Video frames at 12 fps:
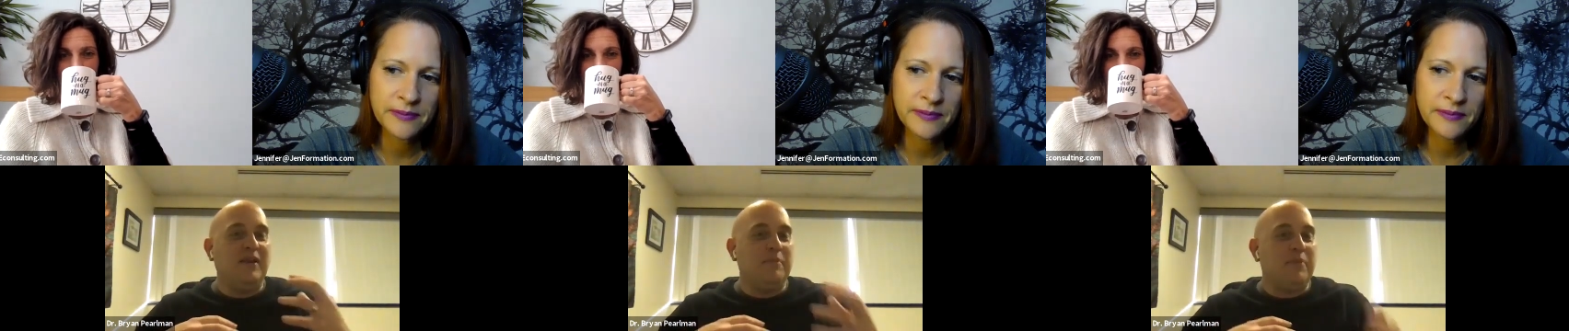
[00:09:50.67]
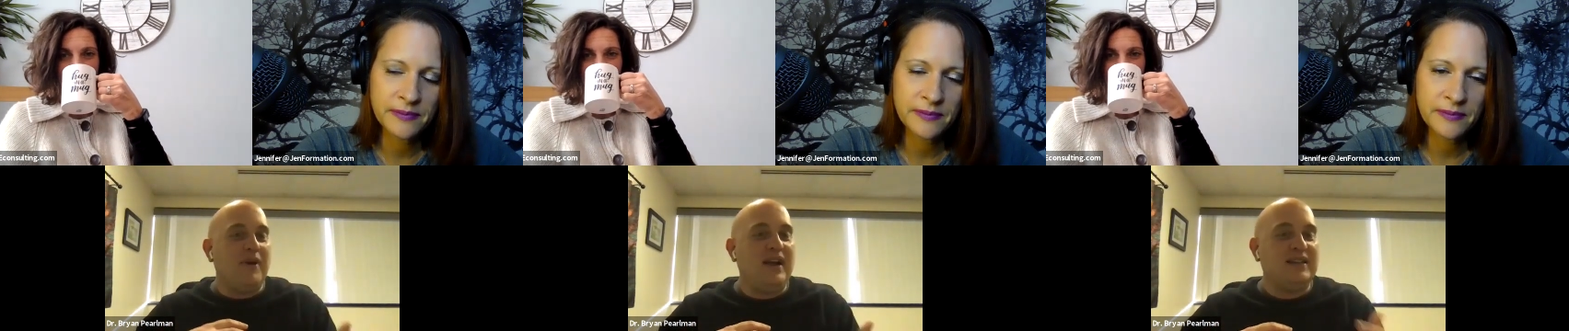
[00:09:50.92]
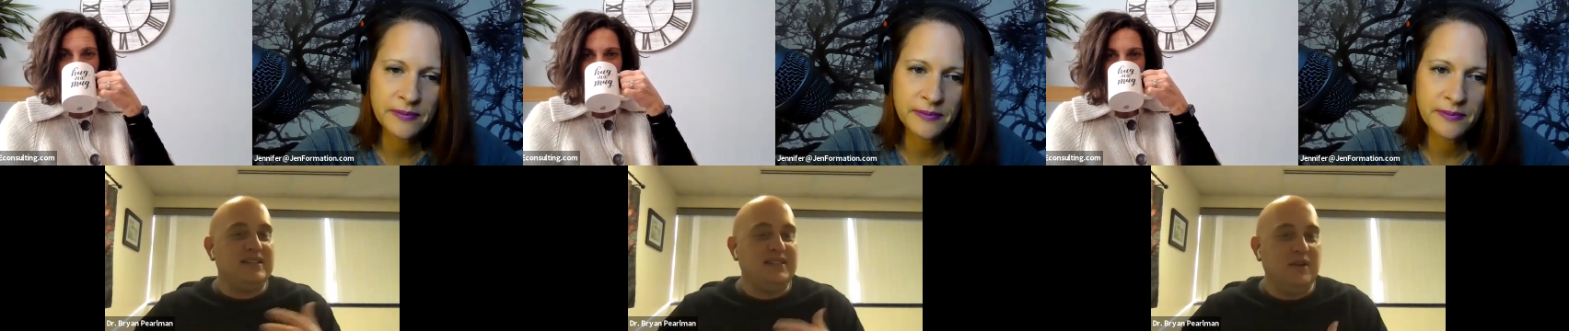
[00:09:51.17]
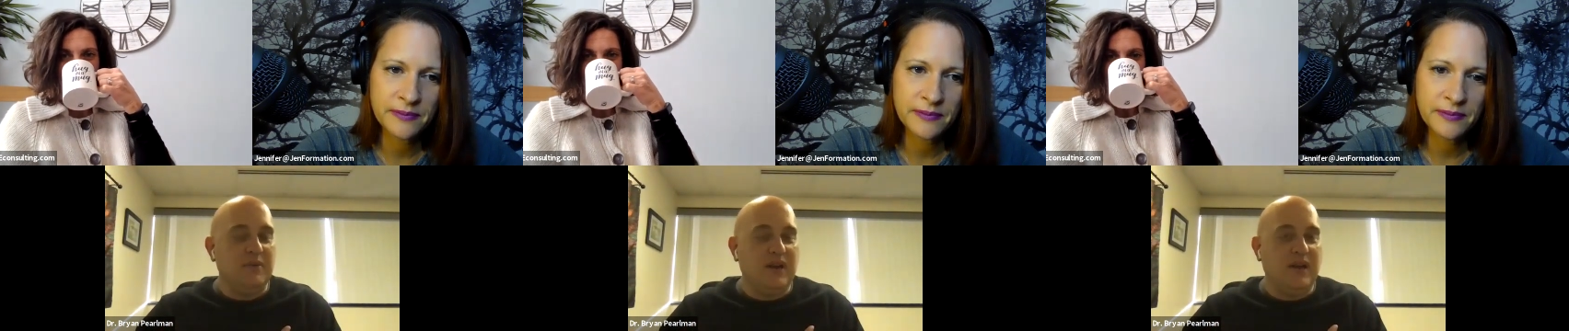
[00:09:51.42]
Speaker 1: and kind of
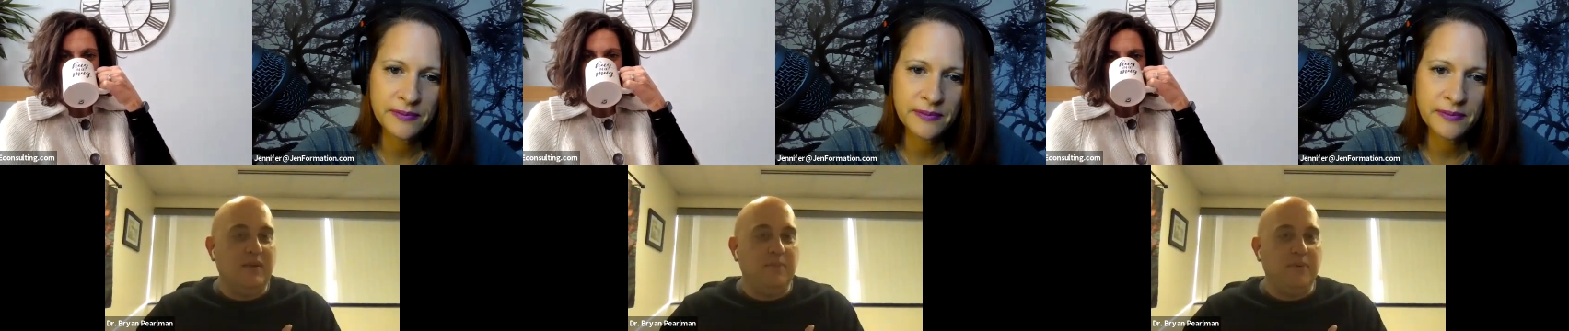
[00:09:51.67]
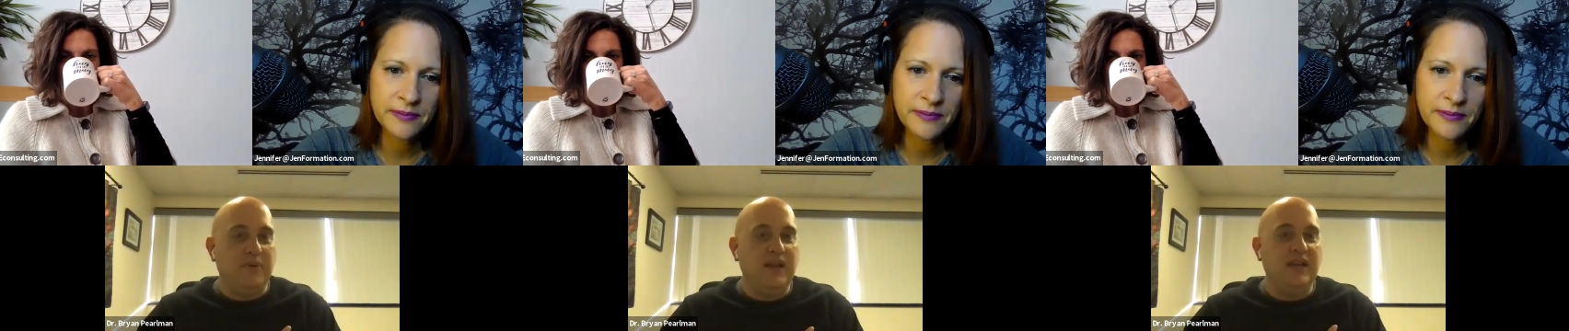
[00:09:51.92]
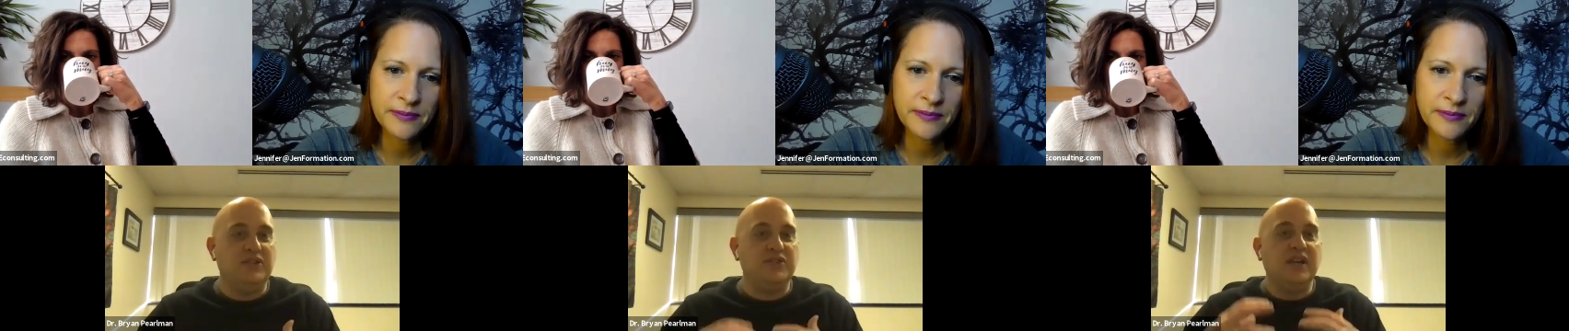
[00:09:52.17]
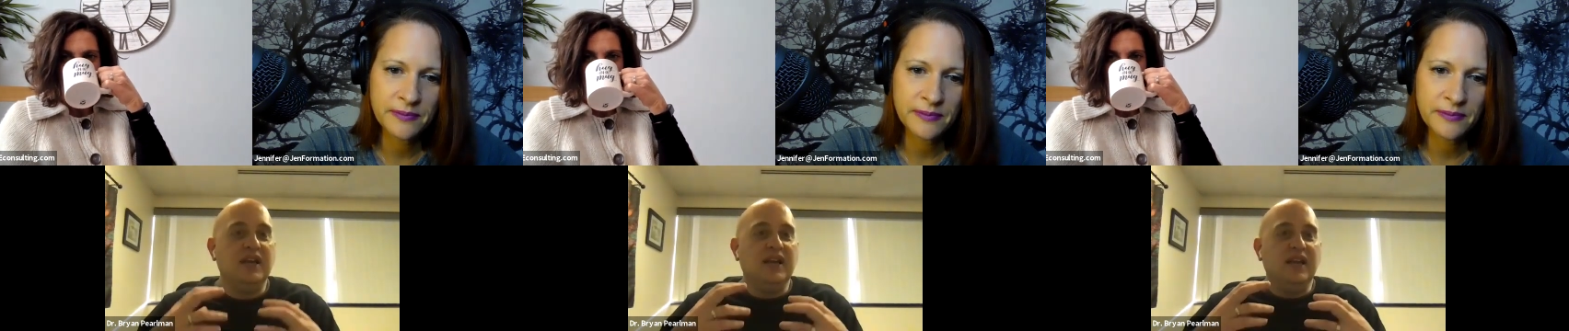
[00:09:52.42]
practicing what I
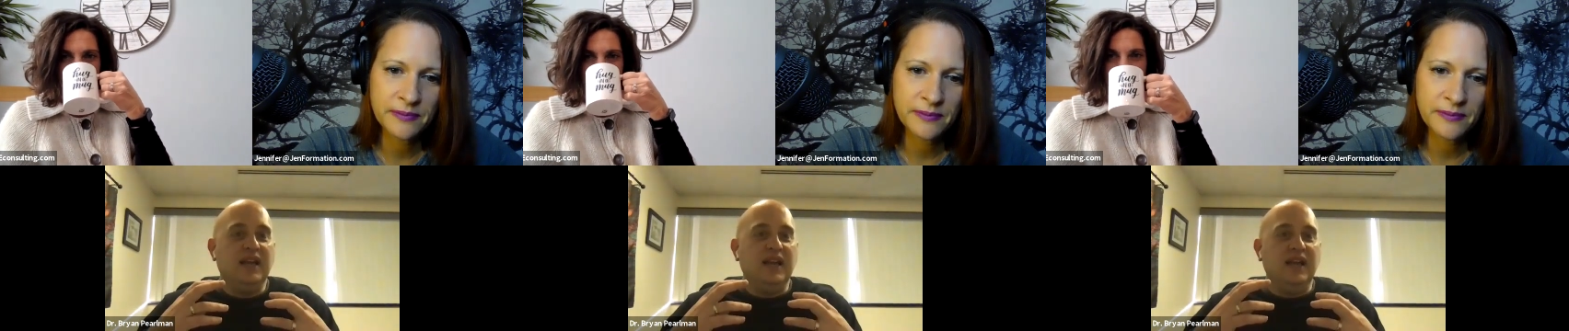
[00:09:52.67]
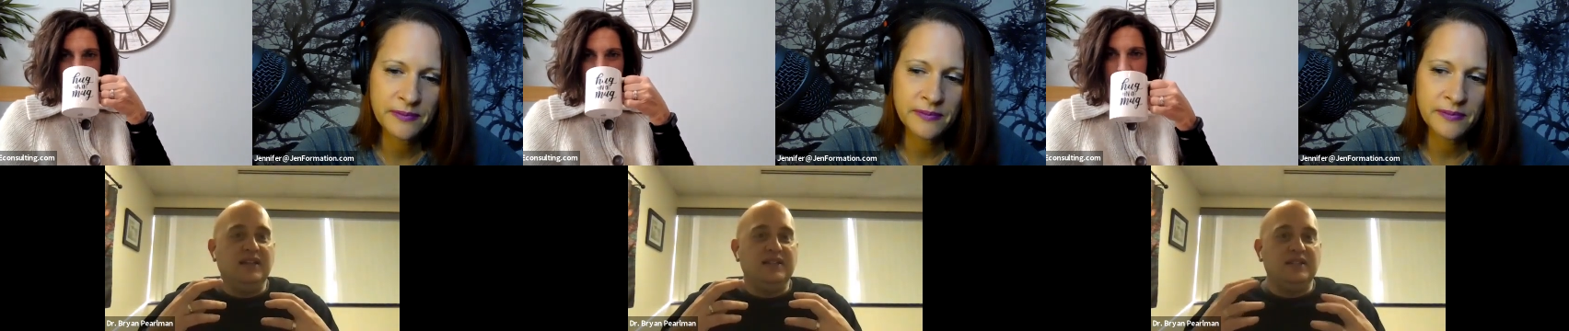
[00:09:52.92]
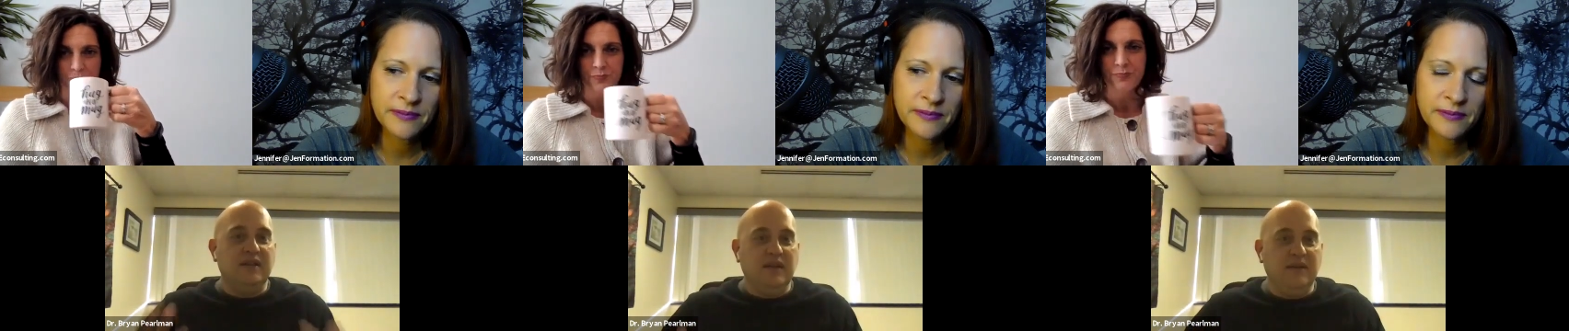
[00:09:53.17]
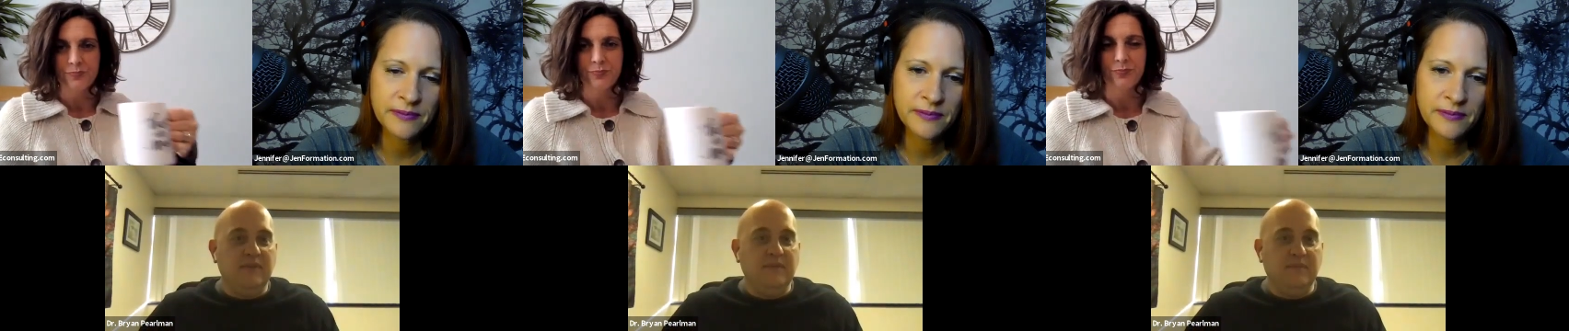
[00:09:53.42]
preach,
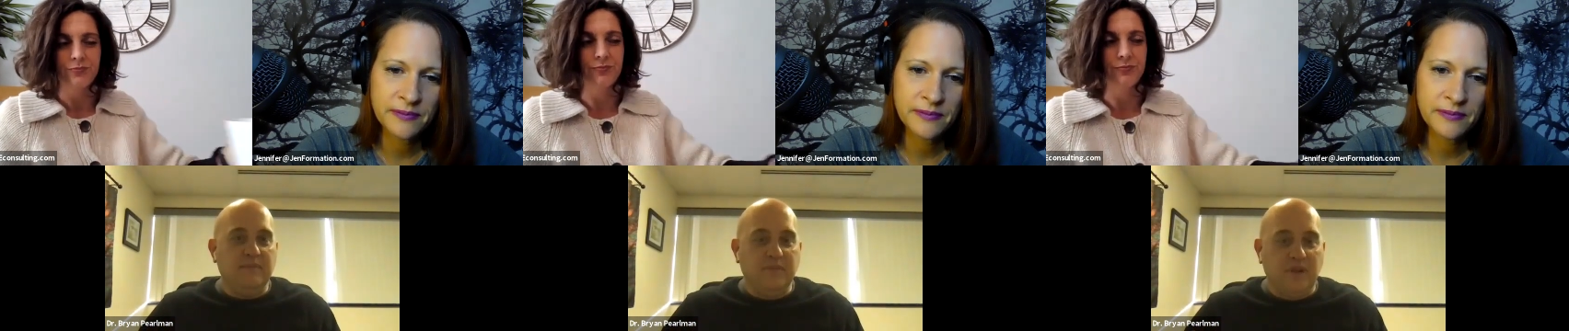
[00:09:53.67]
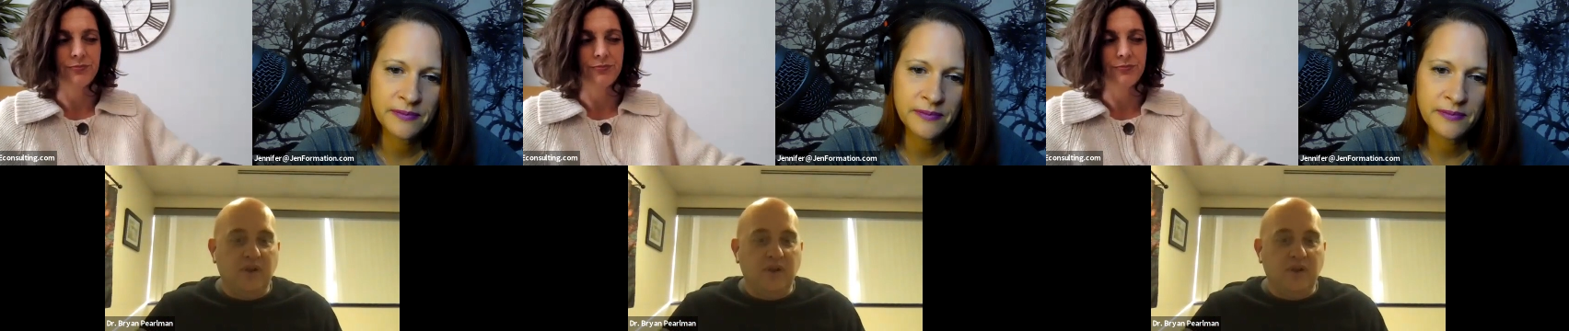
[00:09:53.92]
it's